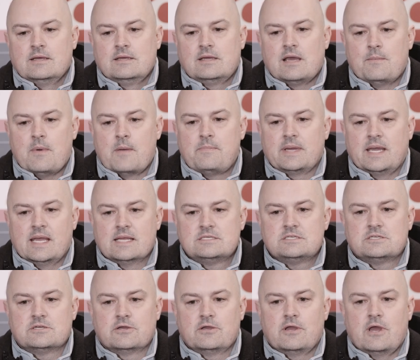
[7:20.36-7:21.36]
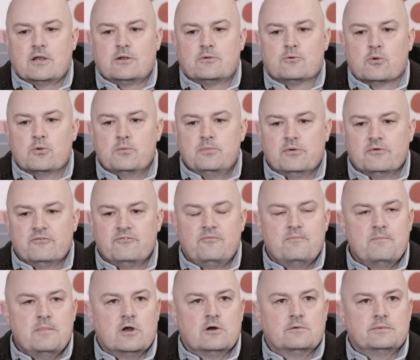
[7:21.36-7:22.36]
come up against a group
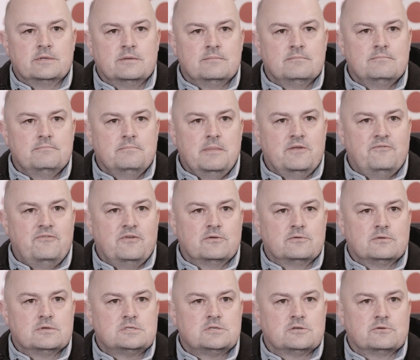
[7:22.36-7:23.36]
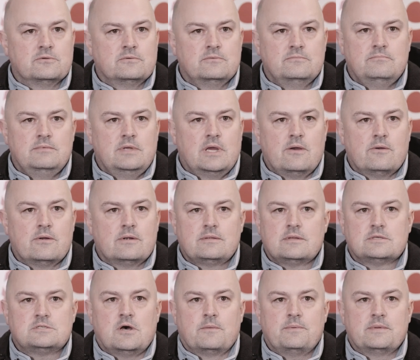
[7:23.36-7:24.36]
of Melbourne midfielders who, you know, are at
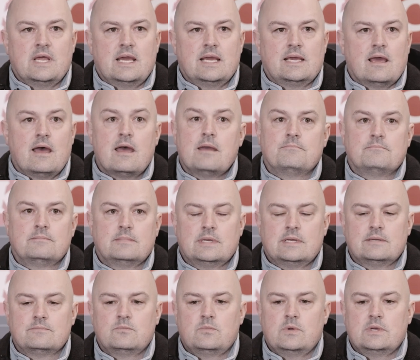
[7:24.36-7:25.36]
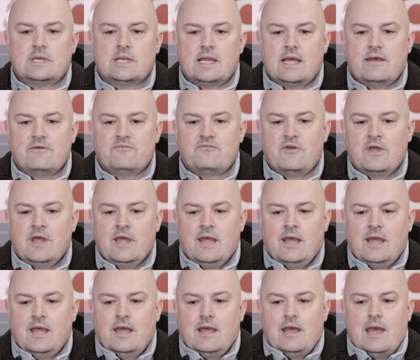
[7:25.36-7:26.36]
the top of their game, and we're going to have
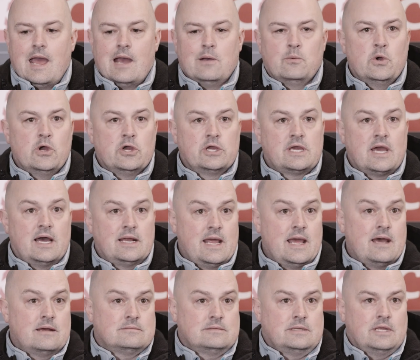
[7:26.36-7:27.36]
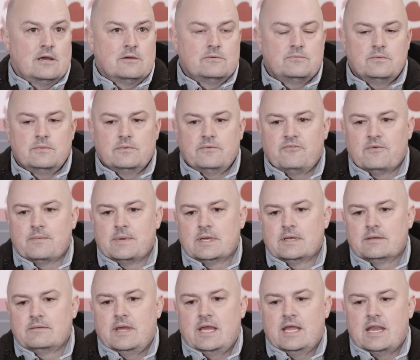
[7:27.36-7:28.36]
our work cut out, you know, from
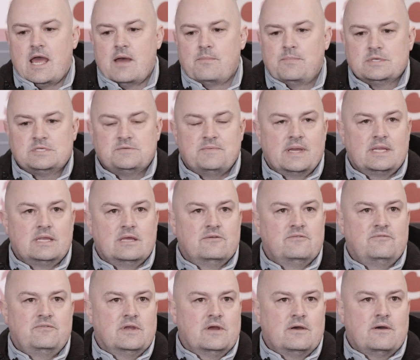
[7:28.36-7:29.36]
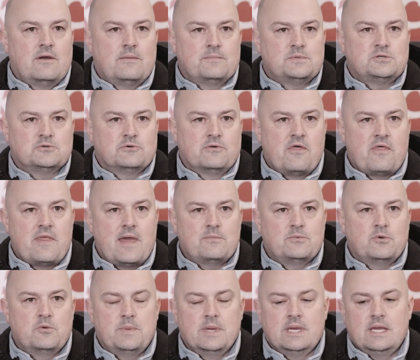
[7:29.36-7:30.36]
a hit-out perspective. You know, I'm sure that
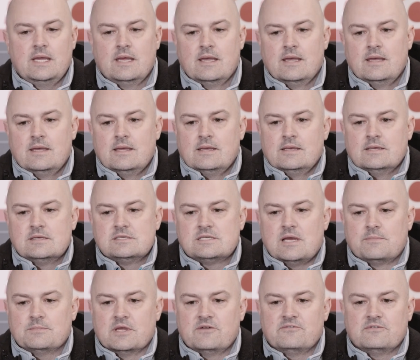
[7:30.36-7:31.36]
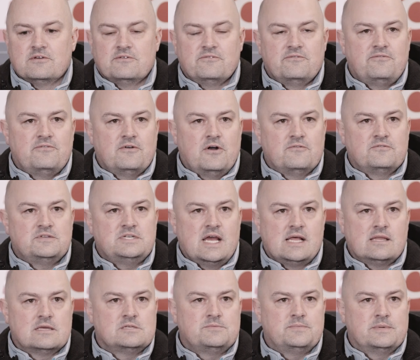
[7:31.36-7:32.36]
will be some level of
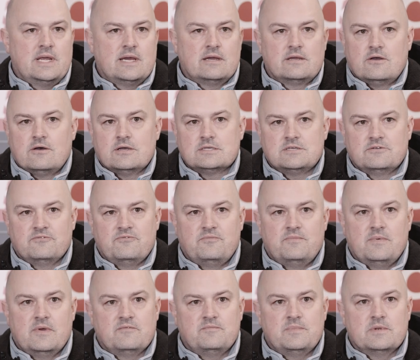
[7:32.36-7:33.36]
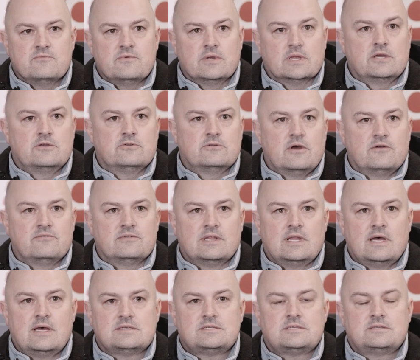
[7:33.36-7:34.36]
challenge, but our guys have been really good over the
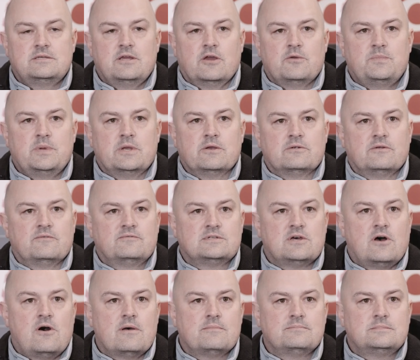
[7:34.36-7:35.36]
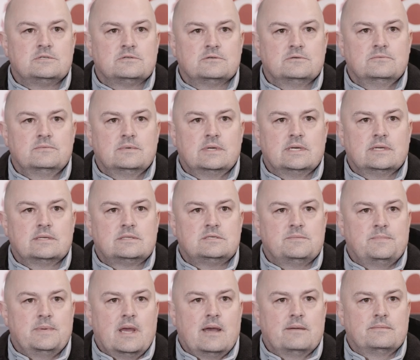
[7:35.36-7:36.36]
last, you know, period of time to
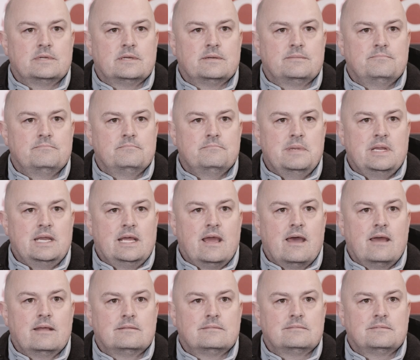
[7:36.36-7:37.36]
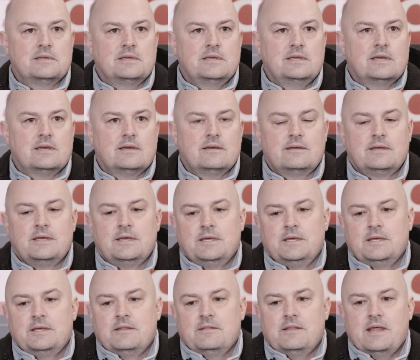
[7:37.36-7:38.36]
be able to mitigate
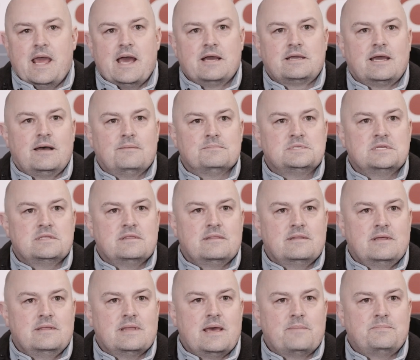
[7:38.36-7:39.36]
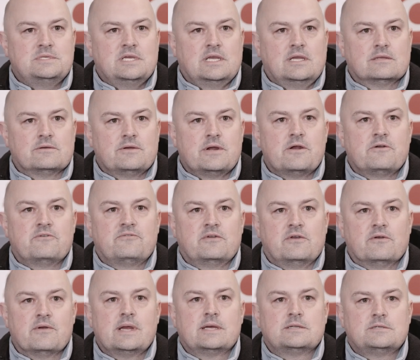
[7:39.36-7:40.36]
the outcomes in that particular area of the
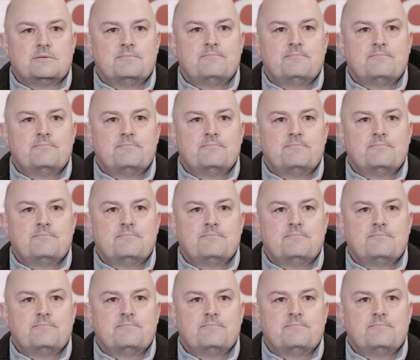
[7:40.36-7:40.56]
ground.